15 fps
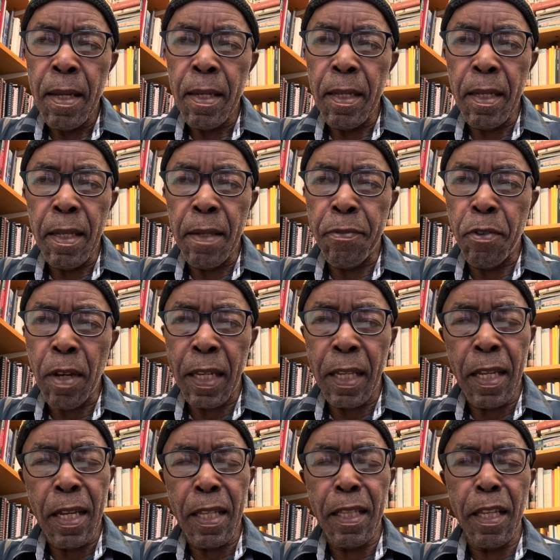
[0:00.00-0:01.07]
If you are
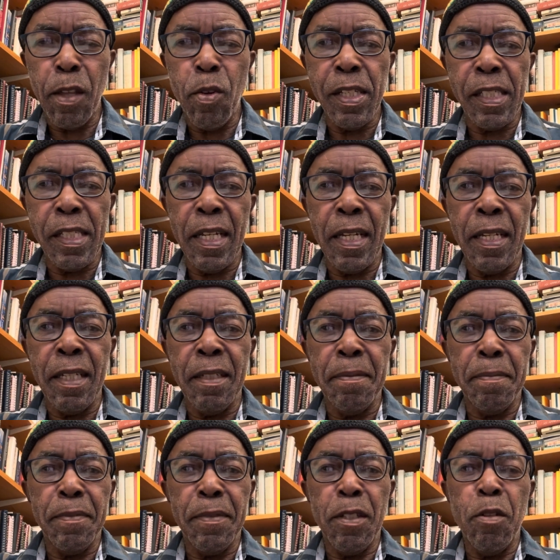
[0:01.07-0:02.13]
here in the USA,
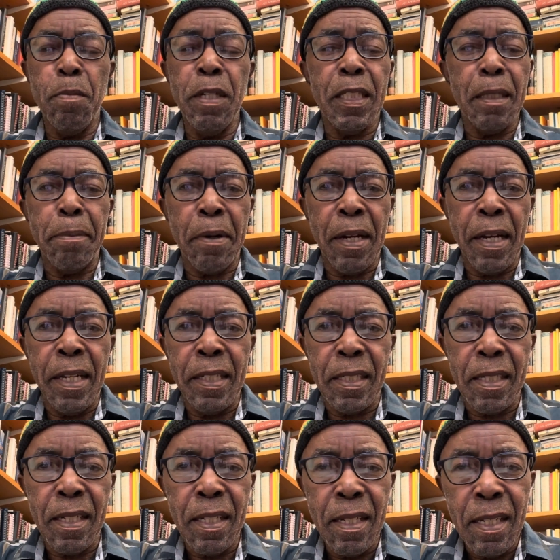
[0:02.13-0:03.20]
you'll be surprised.
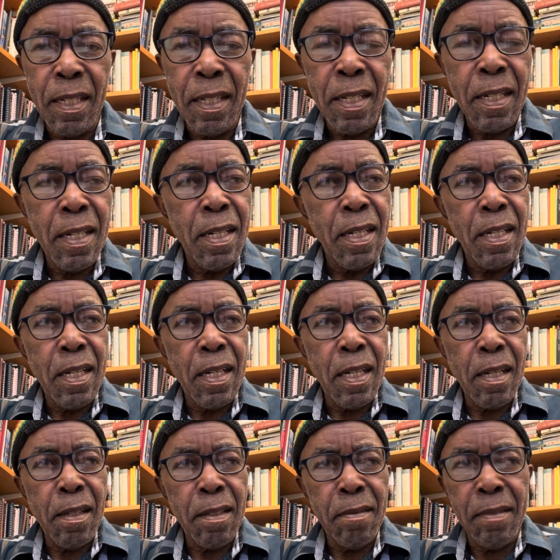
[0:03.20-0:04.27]

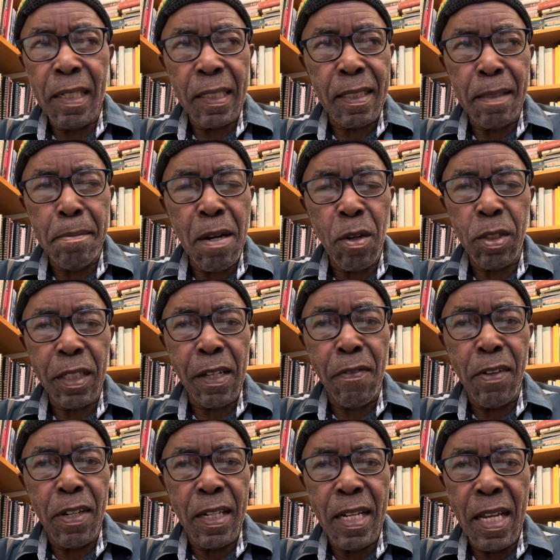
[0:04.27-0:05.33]
Just about
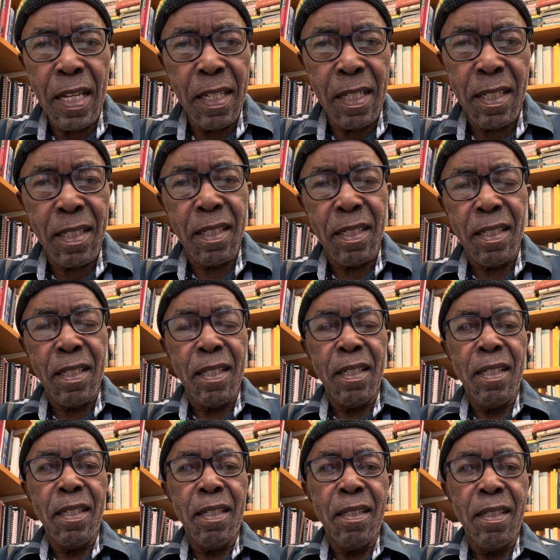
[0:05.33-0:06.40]
every day,
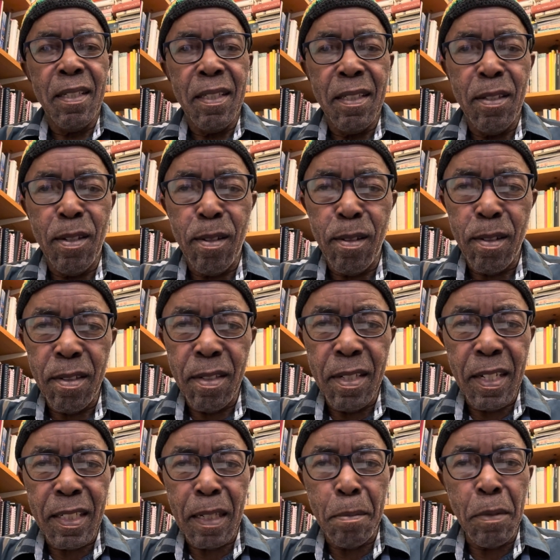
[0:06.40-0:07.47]
you know, there are
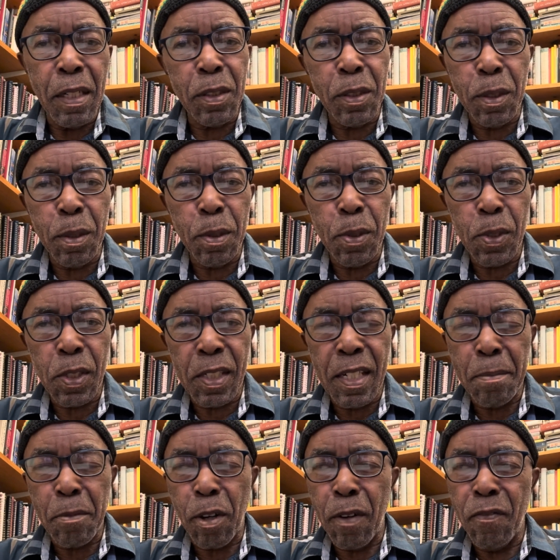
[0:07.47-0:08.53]
some issues,
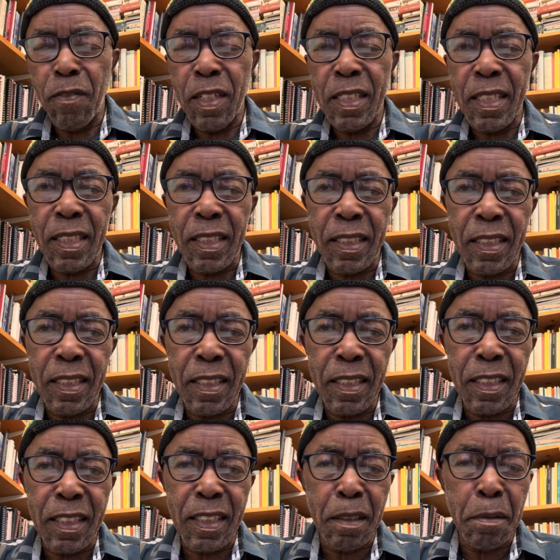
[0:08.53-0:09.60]
some conversations,
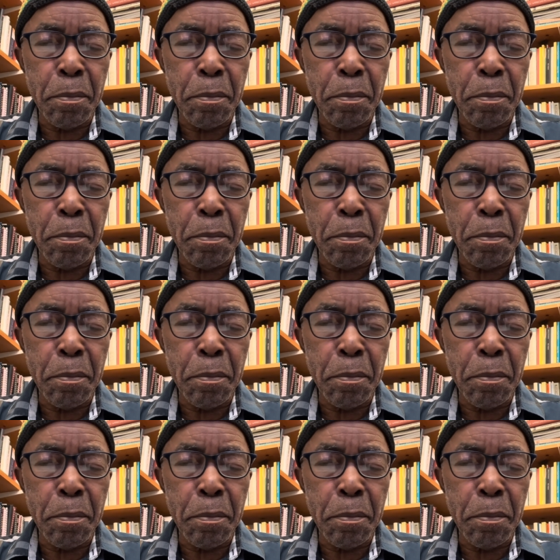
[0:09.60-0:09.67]
some